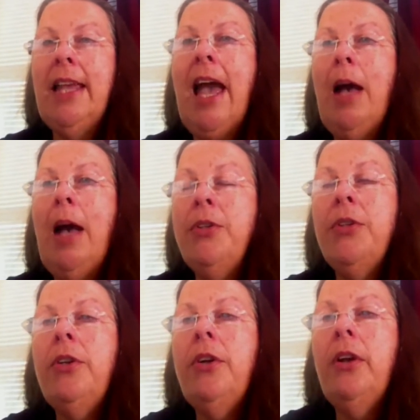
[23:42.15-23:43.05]

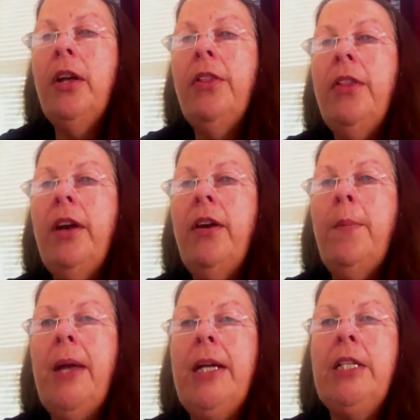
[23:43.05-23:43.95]
Capture their
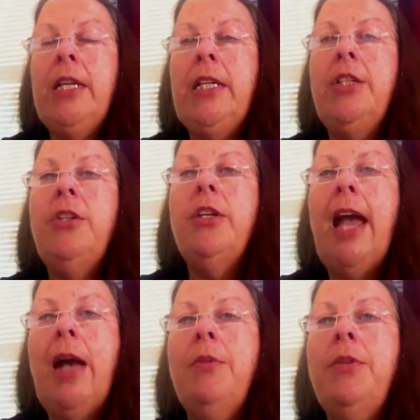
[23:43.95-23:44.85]
imagination or
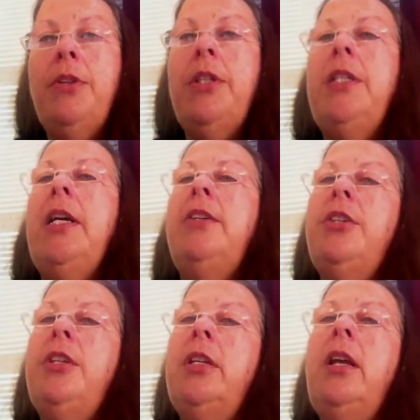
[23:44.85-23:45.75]
capture their attention.